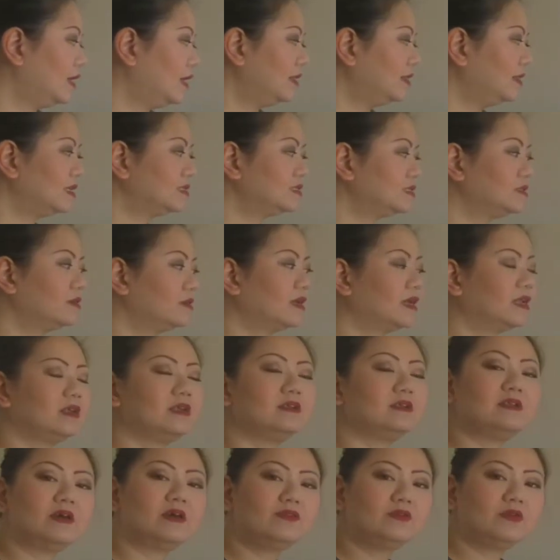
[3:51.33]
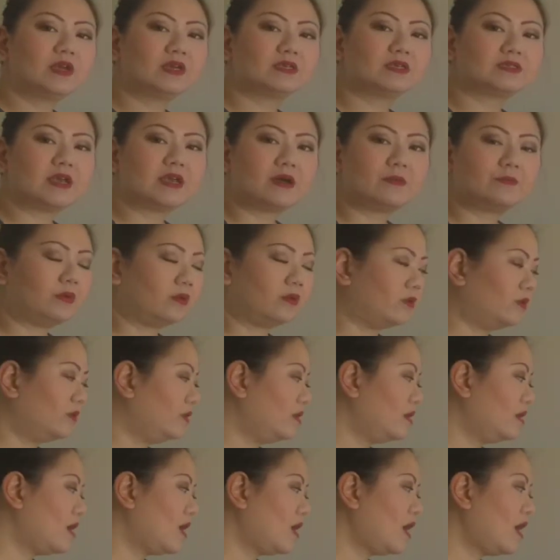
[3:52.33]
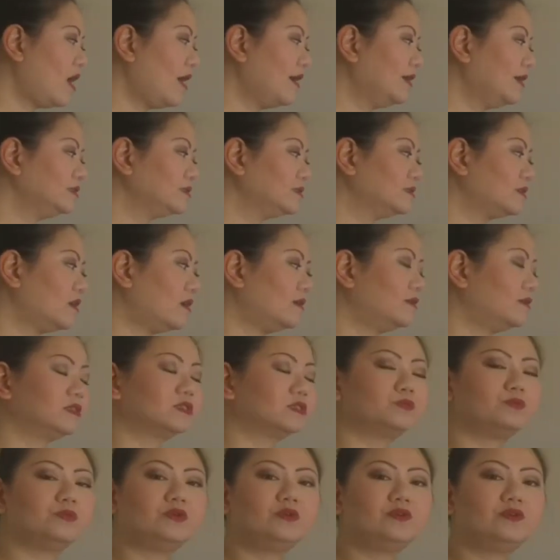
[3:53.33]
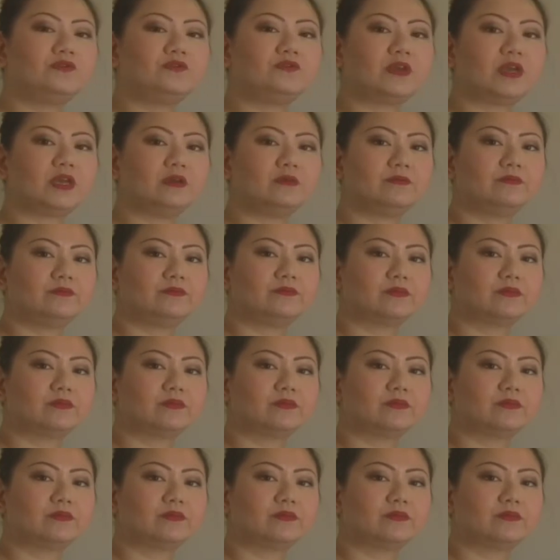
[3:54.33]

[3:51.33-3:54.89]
Let's look at another example. I saw this movie.